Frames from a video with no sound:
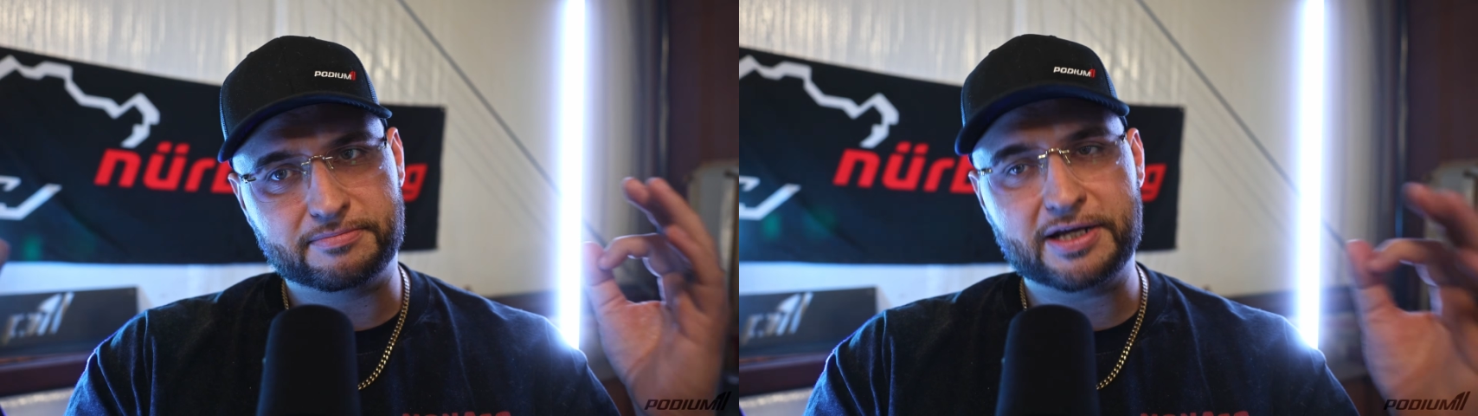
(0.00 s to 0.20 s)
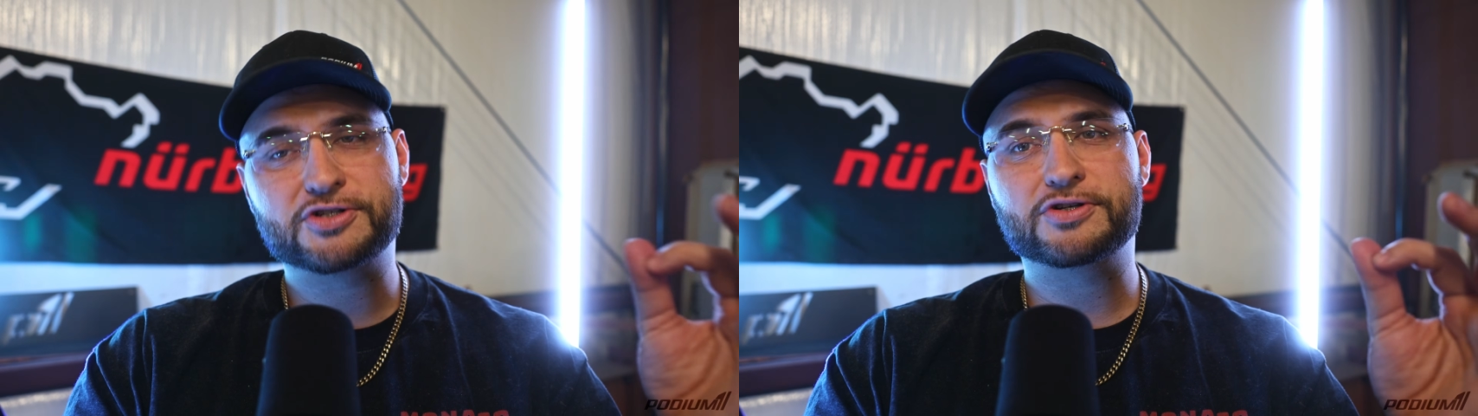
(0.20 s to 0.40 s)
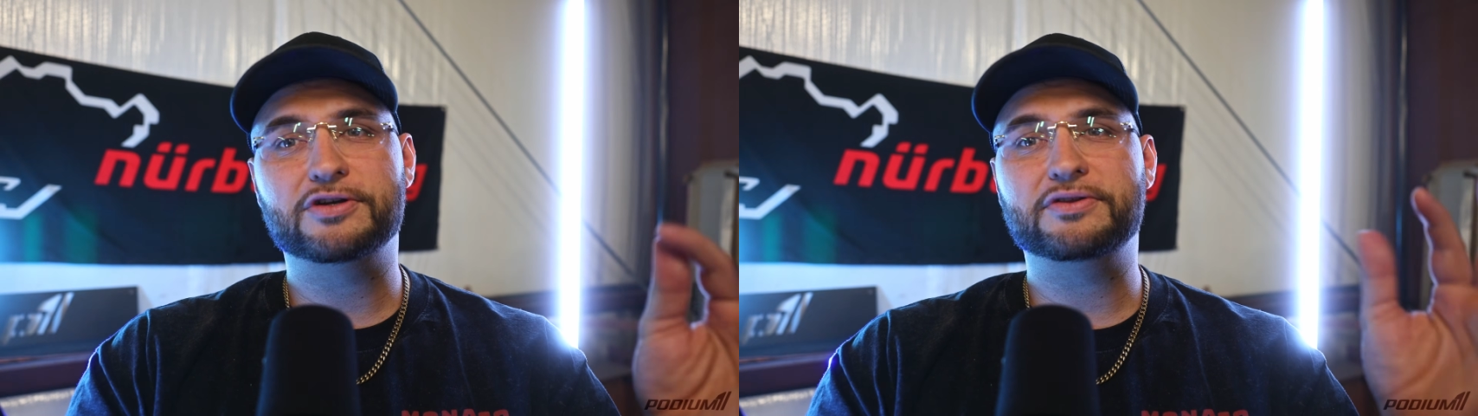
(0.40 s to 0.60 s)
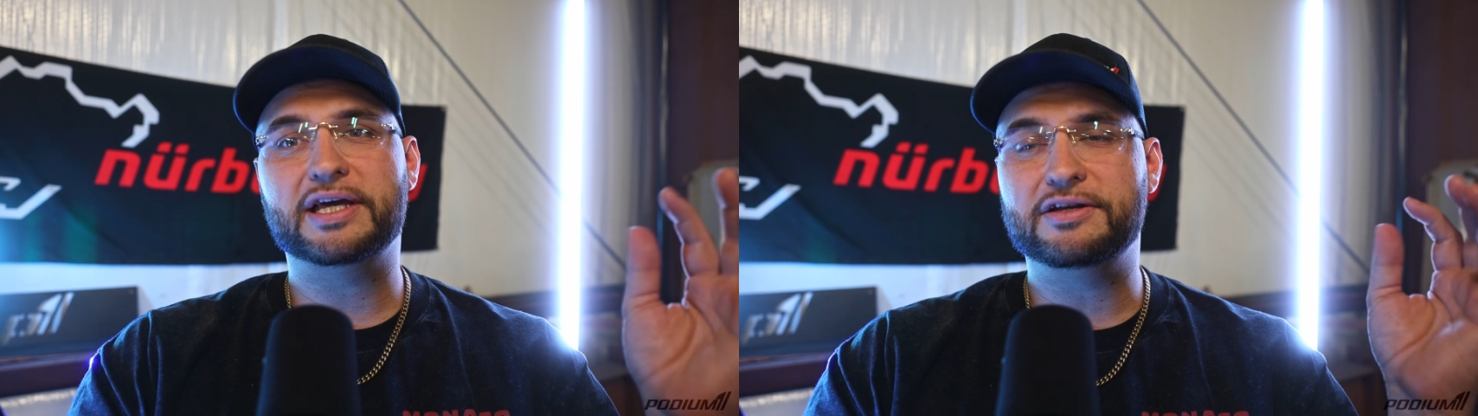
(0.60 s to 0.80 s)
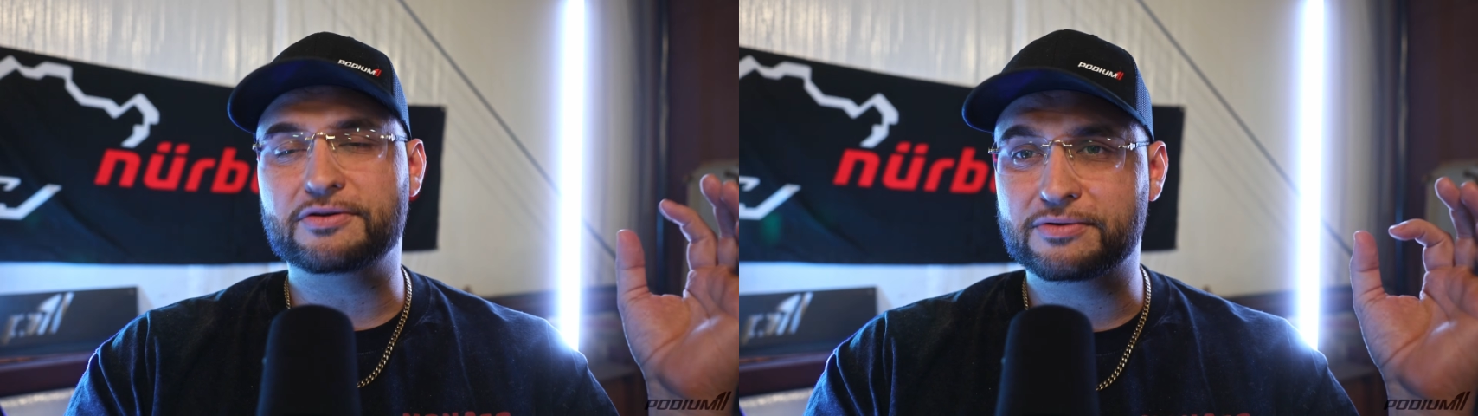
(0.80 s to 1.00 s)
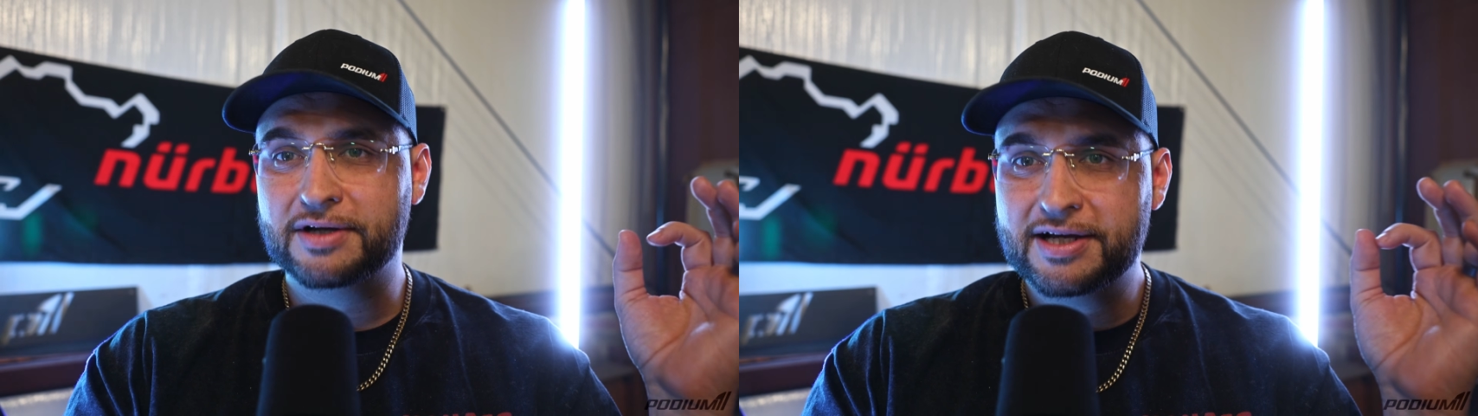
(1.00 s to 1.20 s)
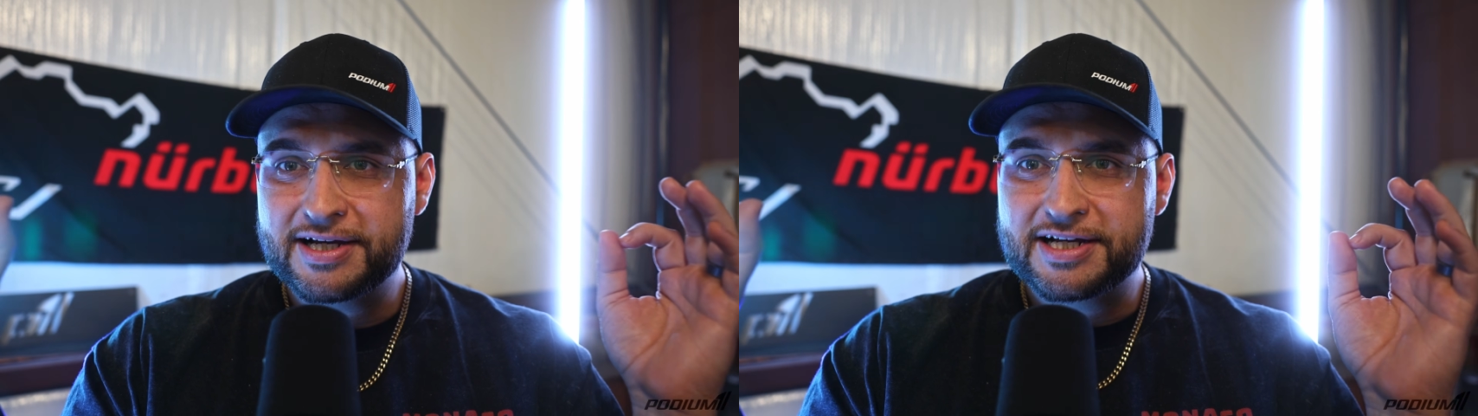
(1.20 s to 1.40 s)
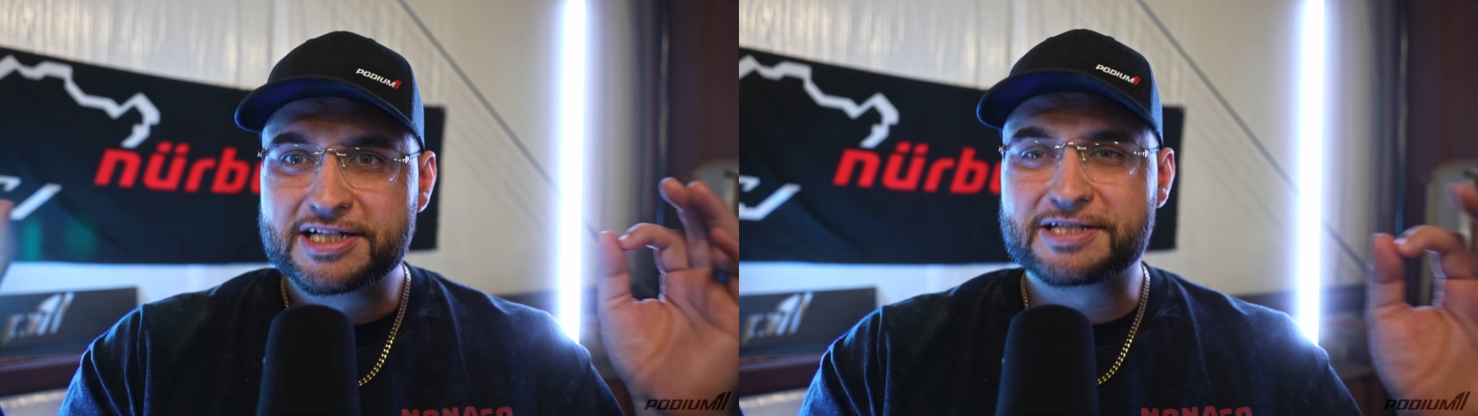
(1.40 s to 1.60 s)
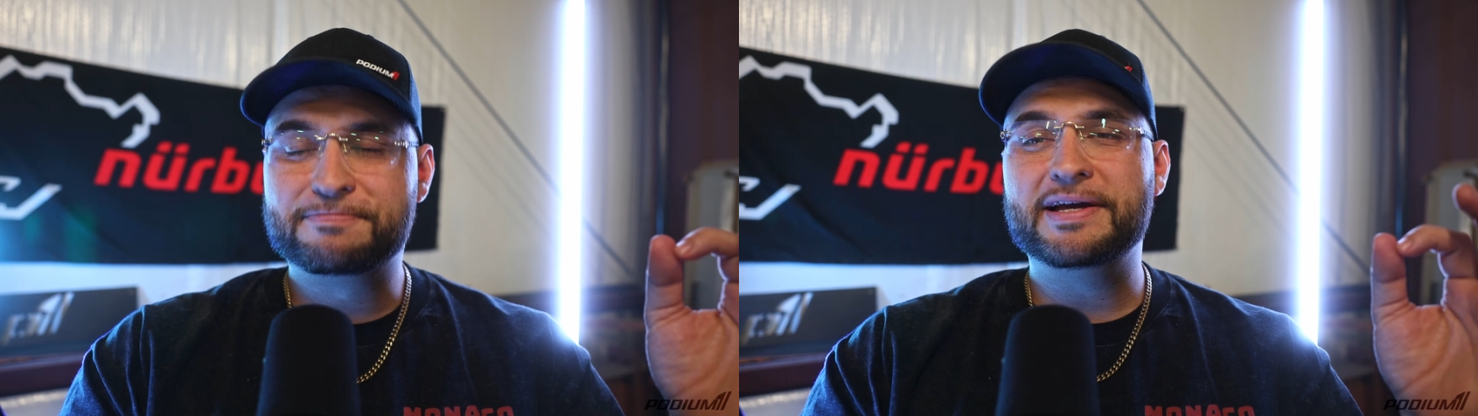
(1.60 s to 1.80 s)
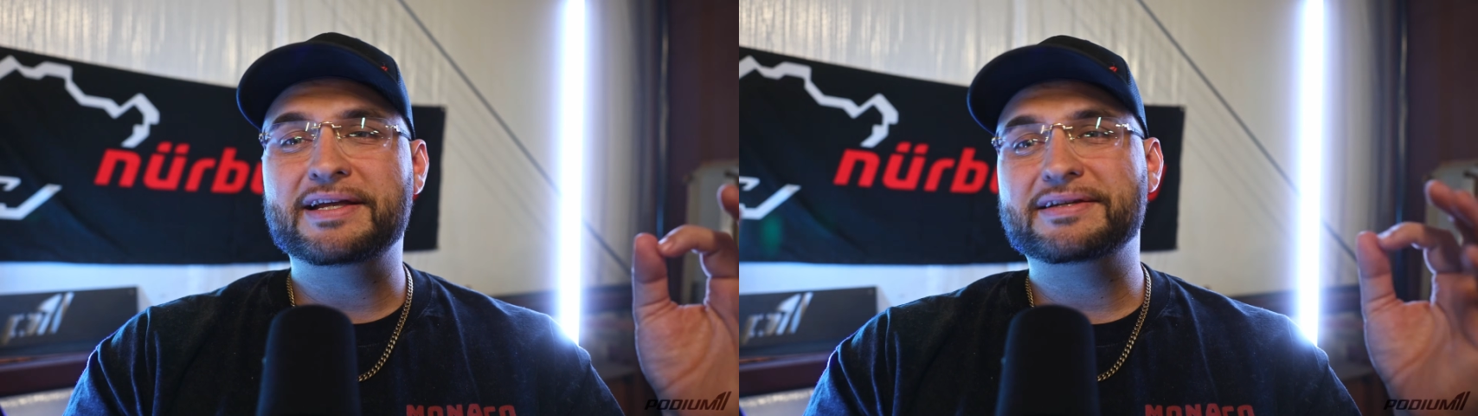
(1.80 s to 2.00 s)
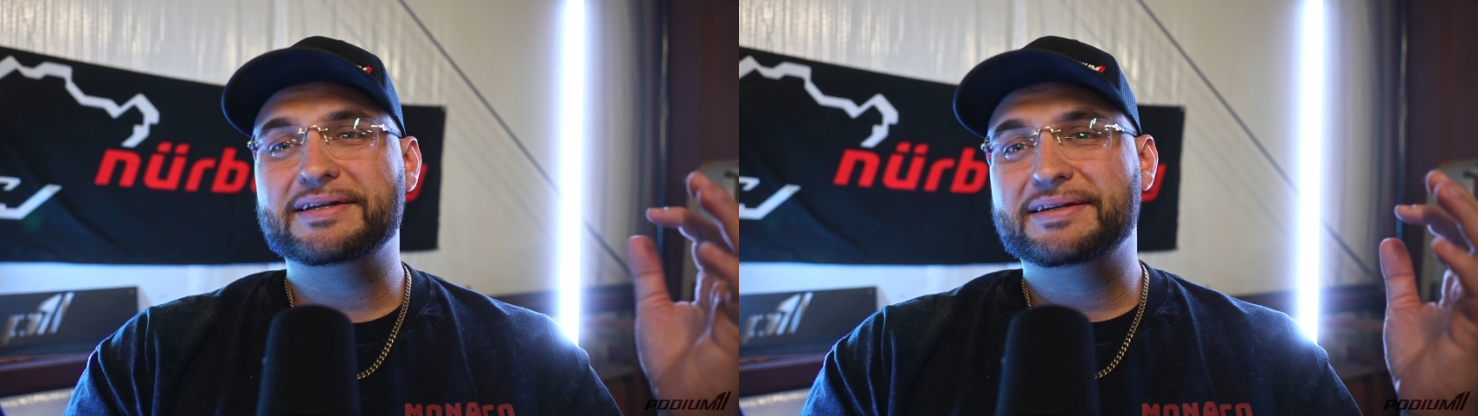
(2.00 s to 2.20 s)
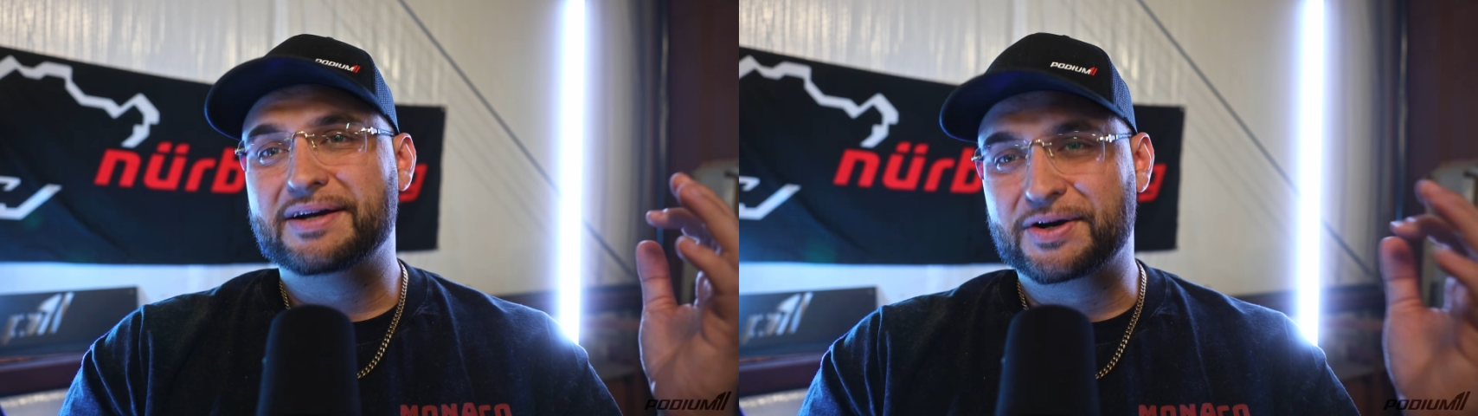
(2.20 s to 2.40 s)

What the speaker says: make sure that you spend